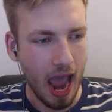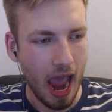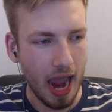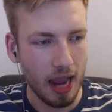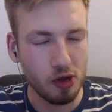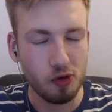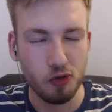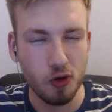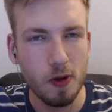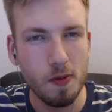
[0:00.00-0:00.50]

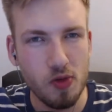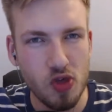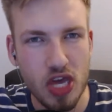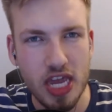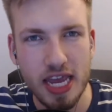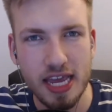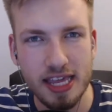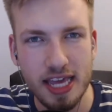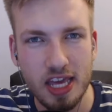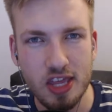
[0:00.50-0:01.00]
And Group
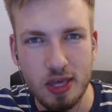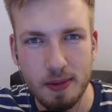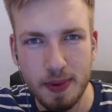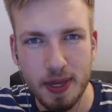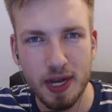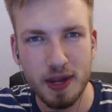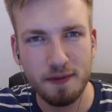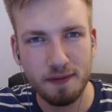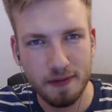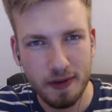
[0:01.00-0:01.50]
G has actually
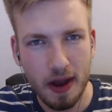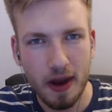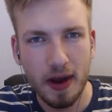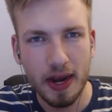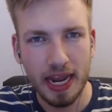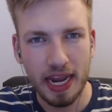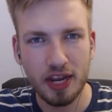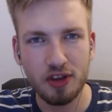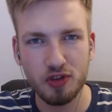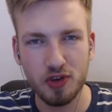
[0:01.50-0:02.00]
been a
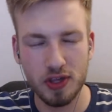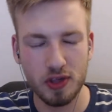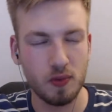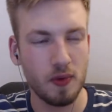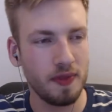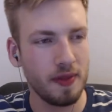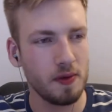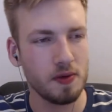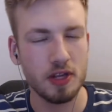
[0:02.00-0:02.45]
very interesting one.